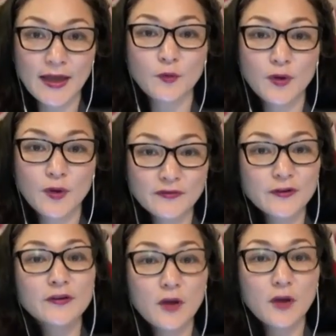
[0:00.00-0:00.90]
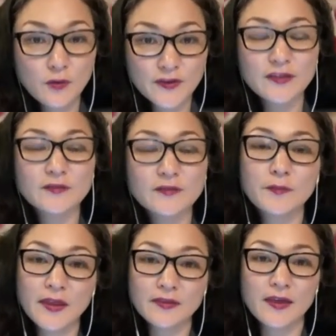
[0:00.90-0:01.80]
However, COVID
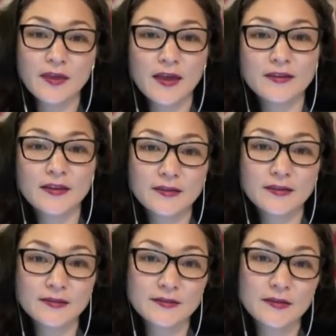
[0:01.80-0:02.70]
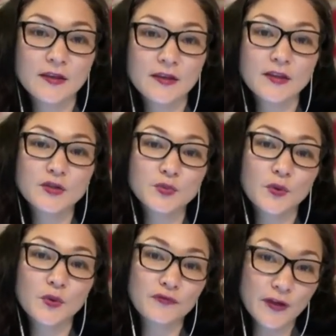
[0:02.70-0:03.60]
meant that its
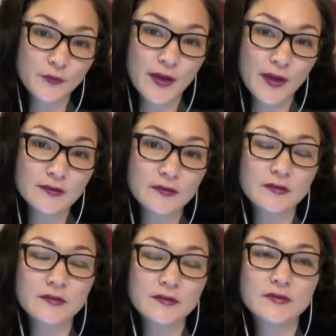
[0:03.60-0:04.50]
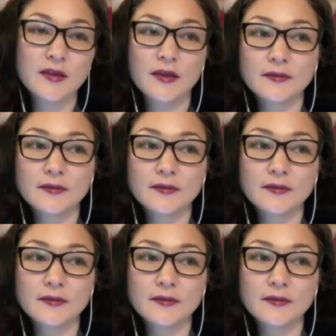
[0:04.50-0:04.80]
usual fundraisers,